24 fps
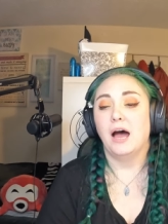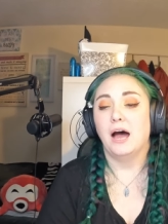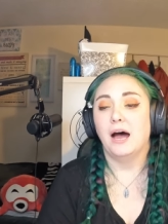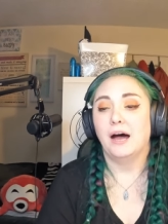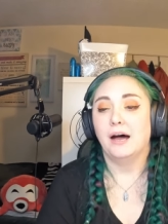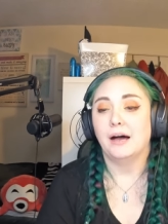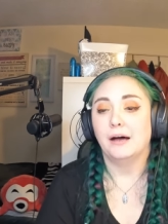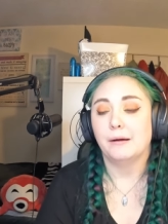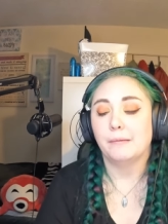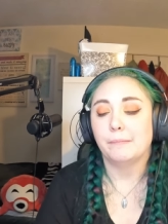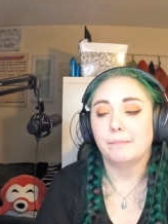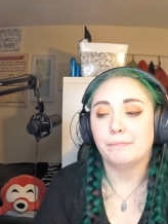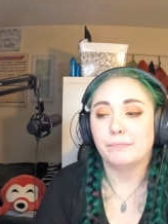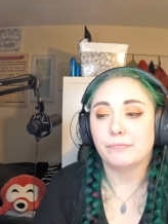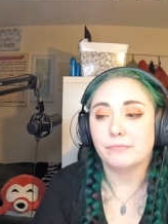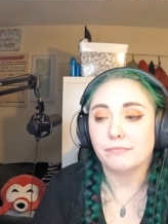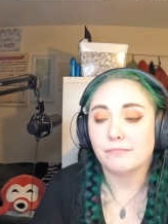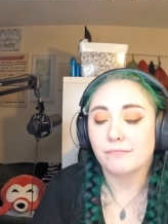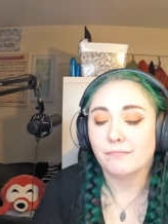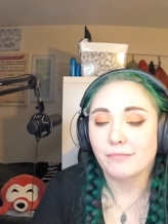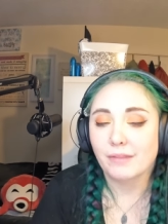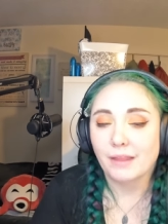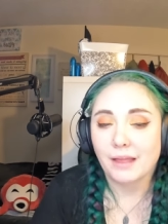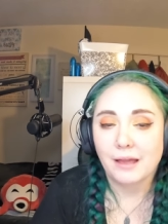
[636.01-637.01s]
Um,
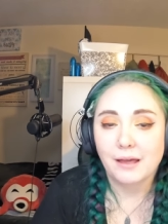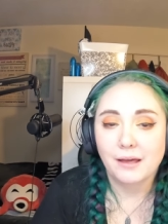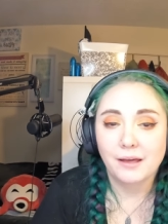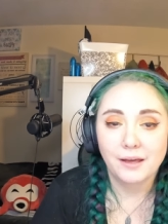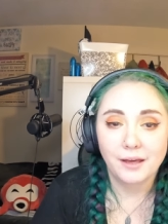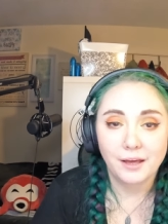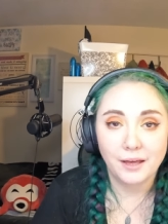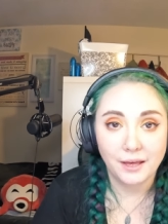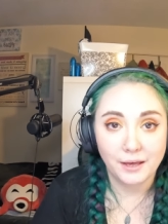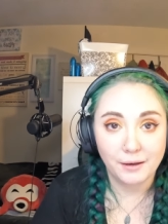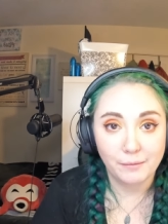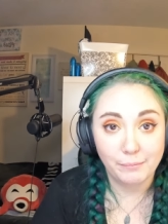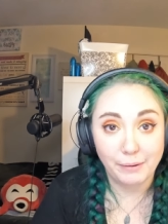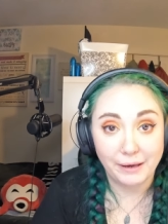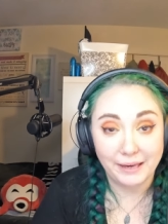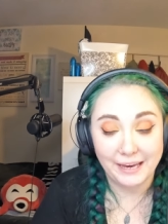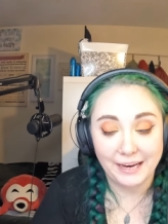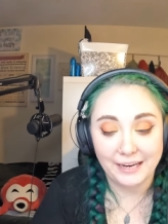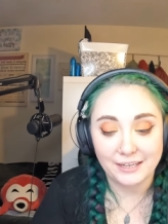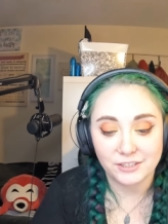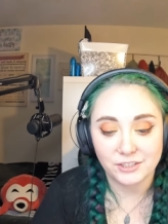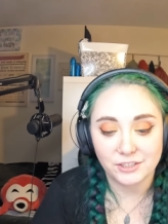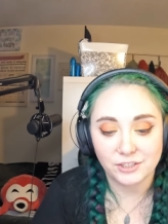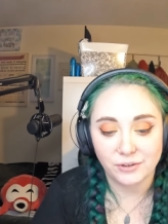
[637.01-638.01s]
but
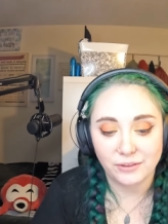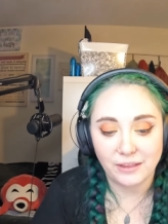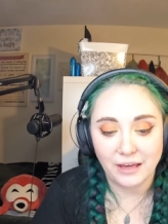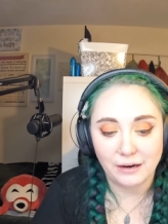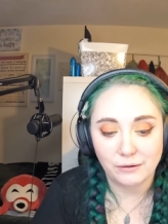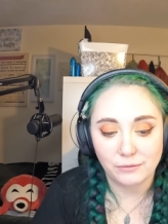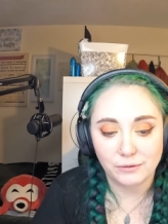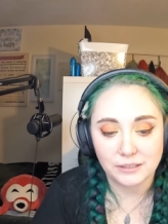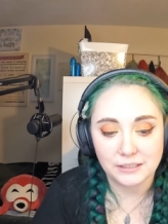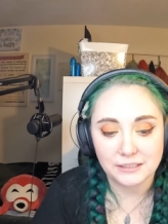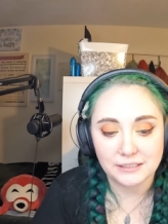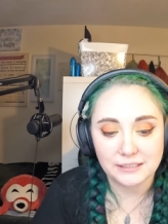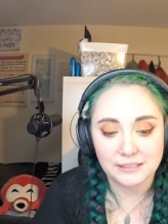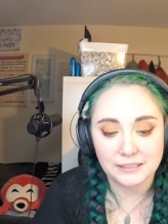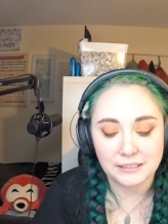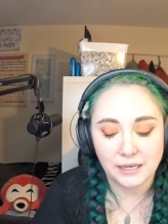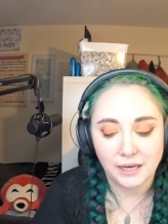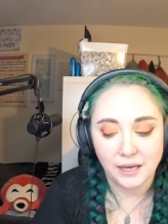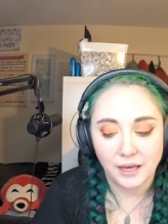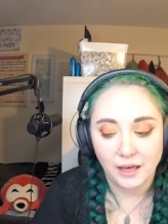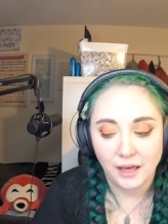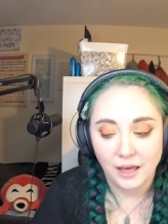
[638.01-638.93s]
yeah, so that was